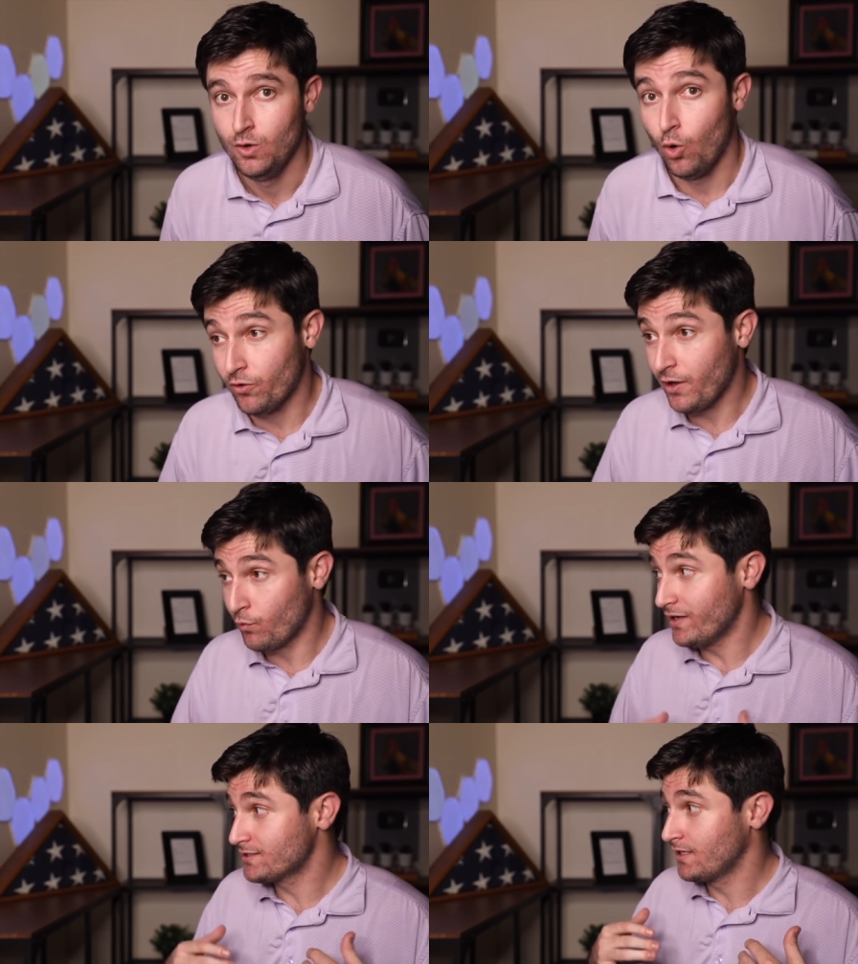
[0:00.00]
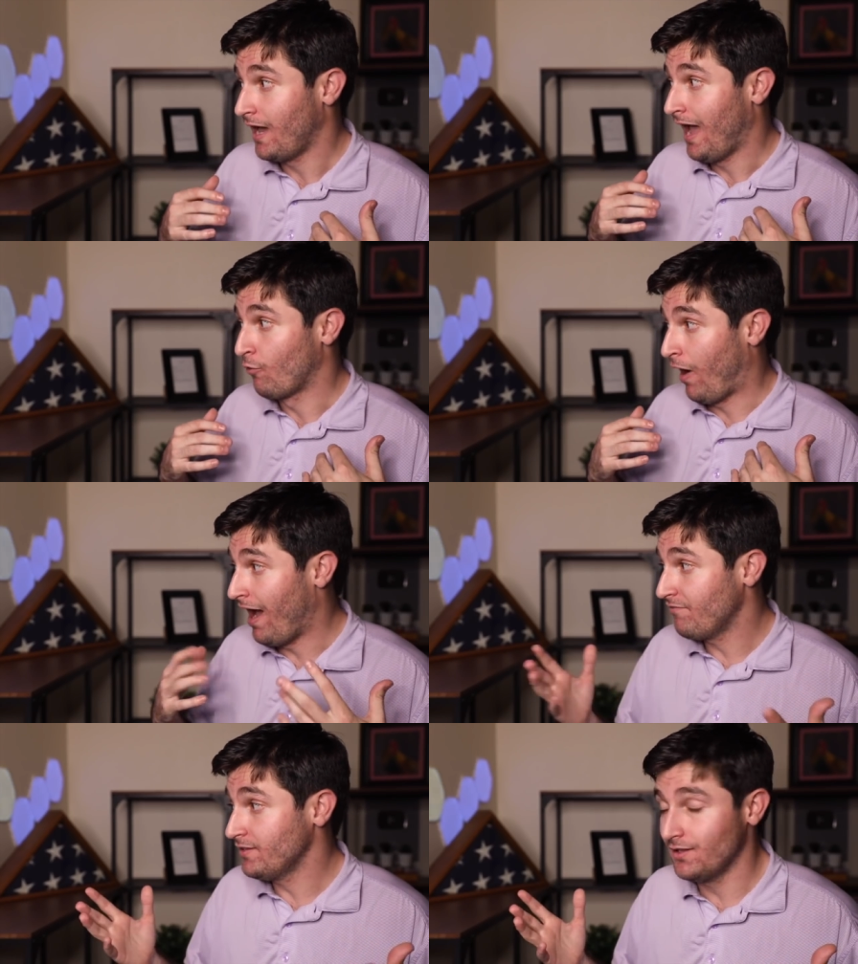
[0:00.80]
Or they risk
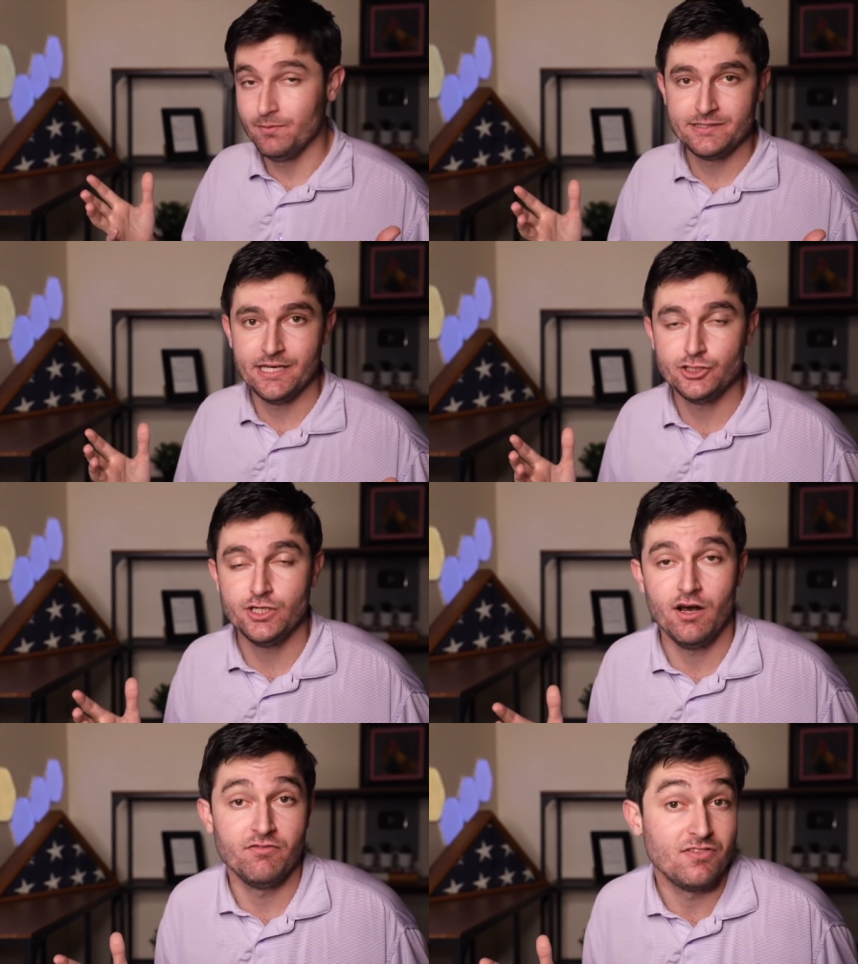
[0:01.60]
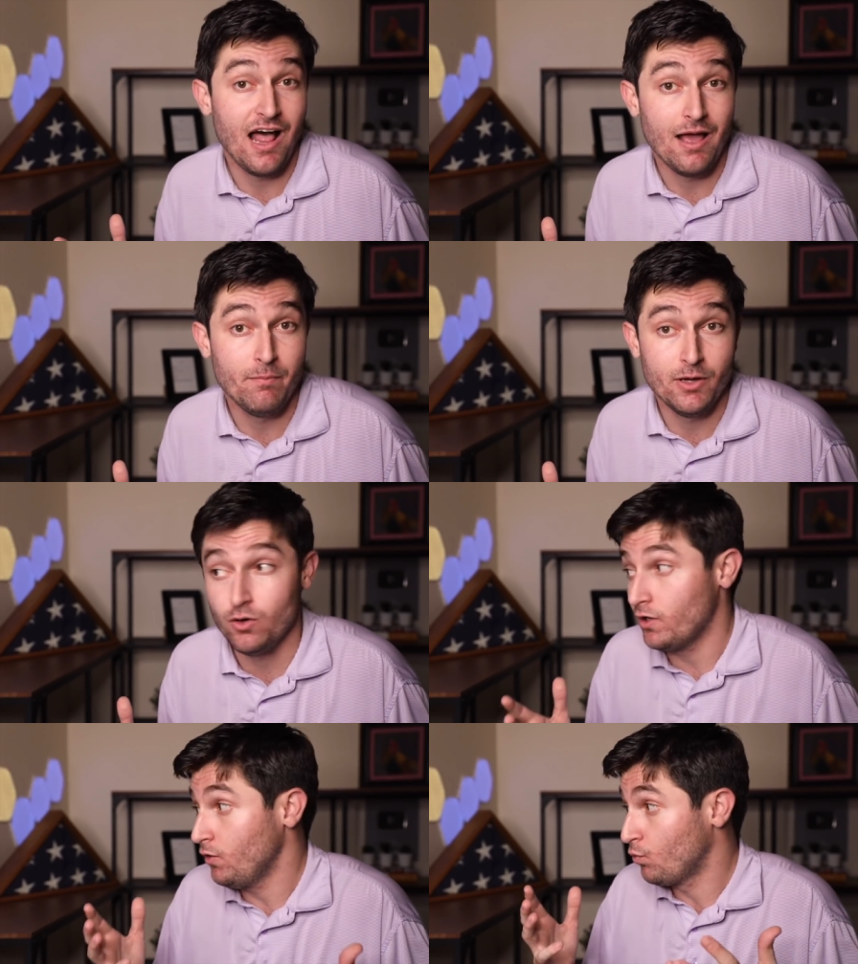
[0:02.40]
having the limitation of
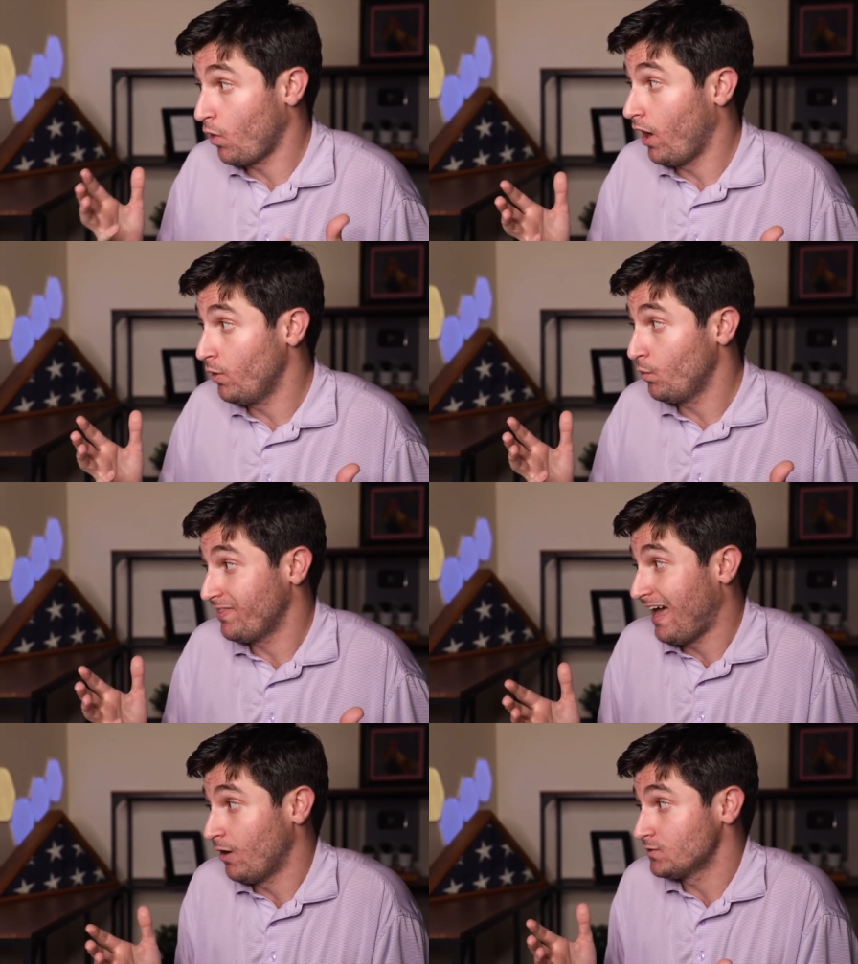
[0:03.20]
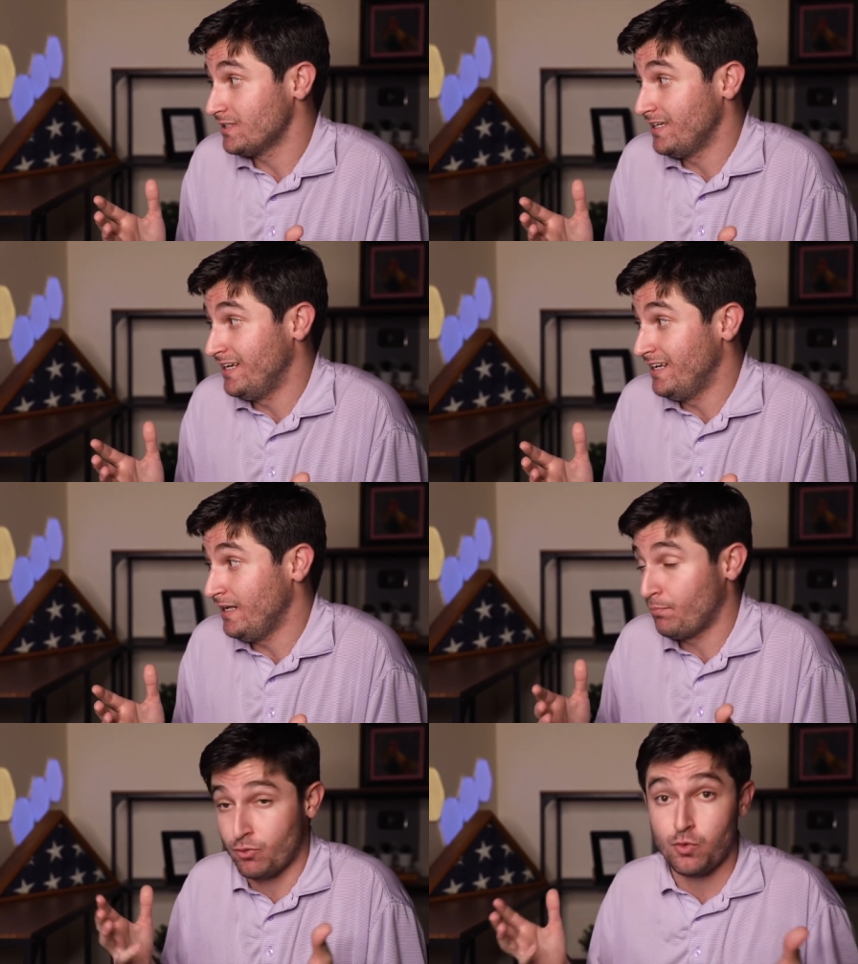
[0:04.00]
liability run without any
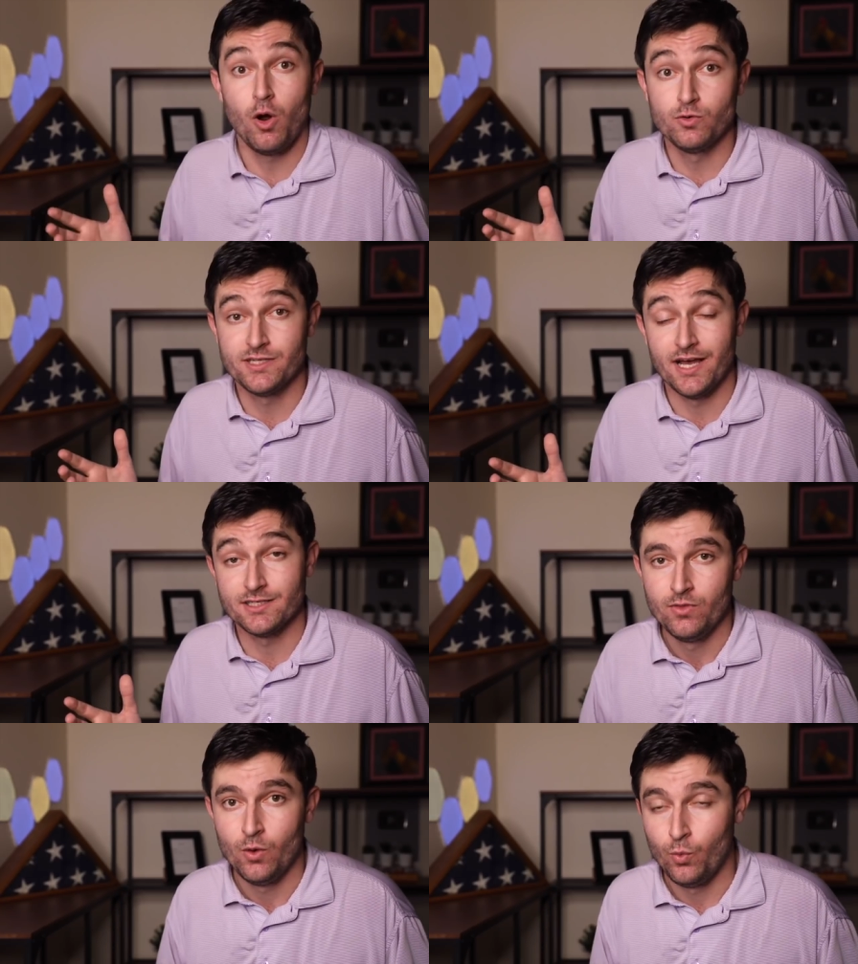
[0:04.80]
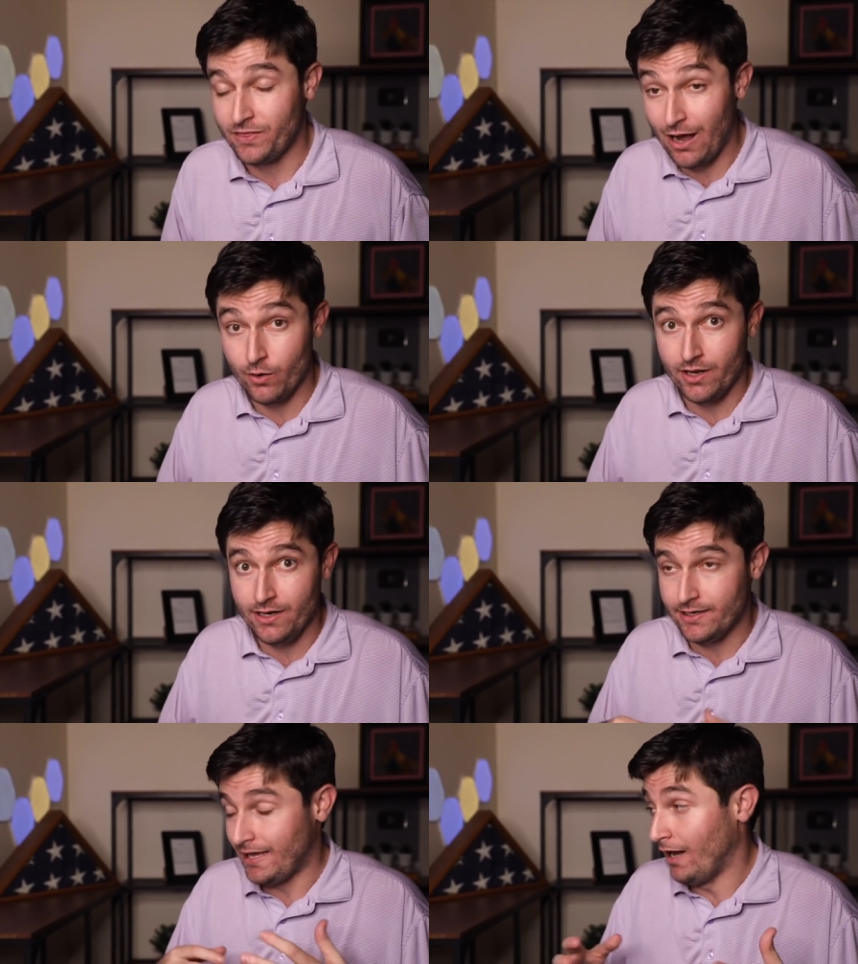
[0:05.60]
protest, without
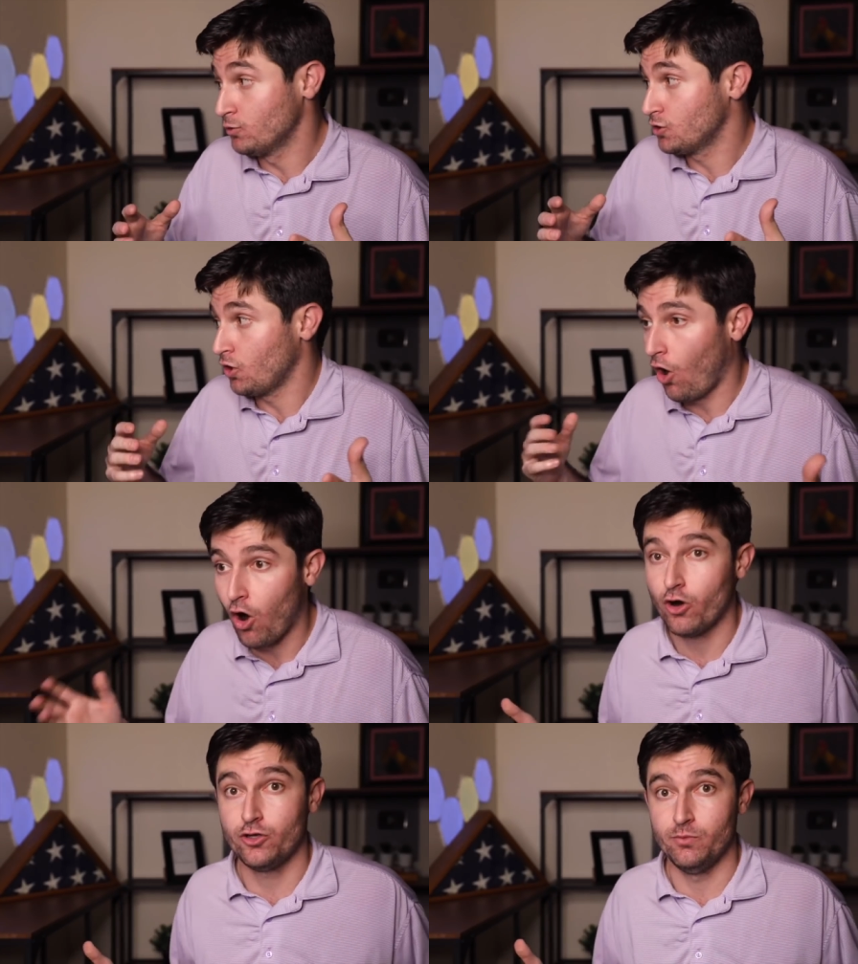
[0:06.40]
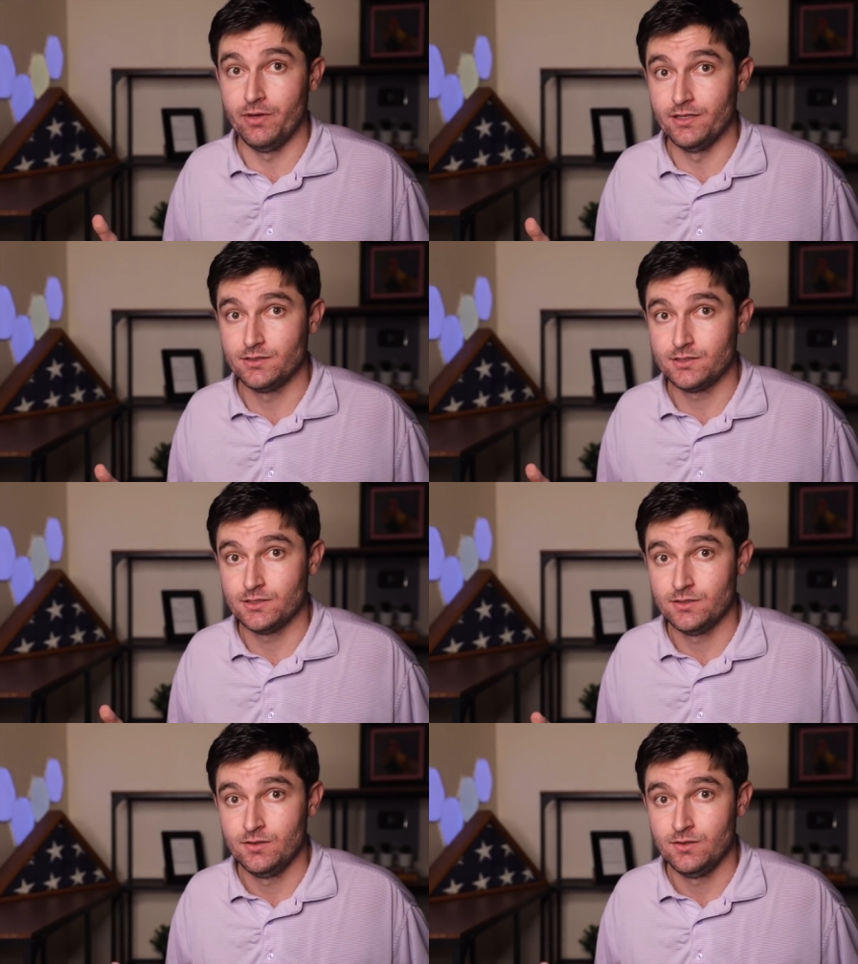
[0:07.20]
any counter arguments.